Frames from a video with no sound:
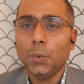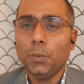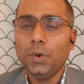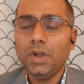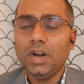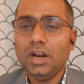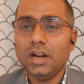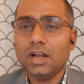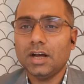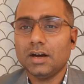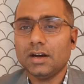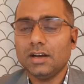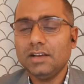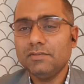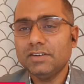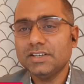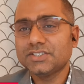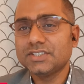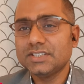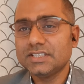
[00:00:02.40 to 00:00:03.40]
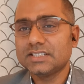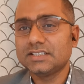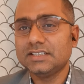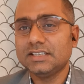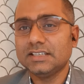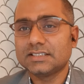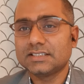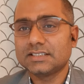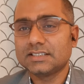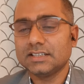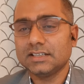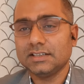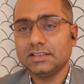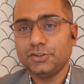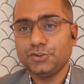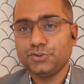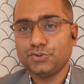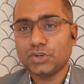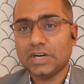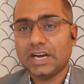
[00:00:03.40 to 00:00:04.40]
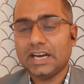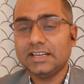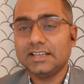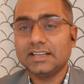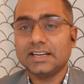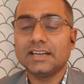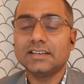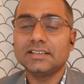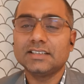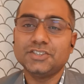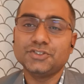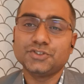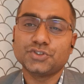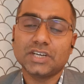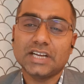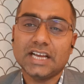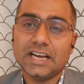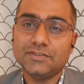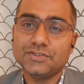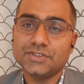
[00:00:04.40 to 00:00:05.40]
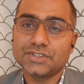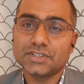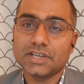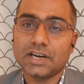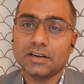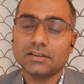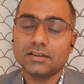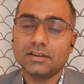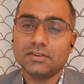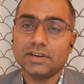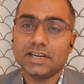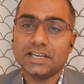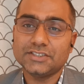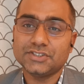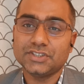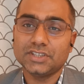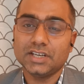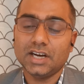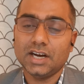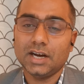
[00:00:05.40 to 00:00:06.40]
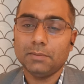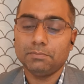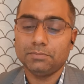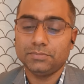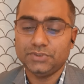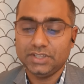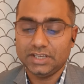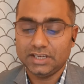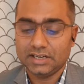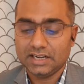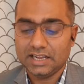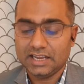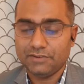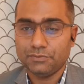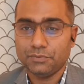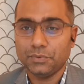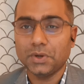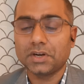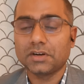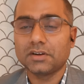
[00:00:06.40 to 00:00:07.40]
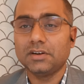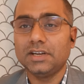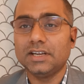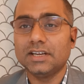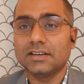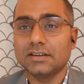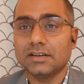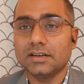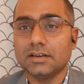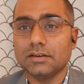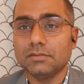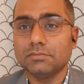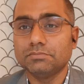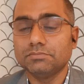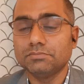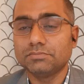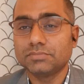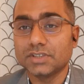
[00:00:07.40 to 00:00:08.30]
Well, uh, ever since this uh, Israel-Iran tension have started rising up, there were clear uh,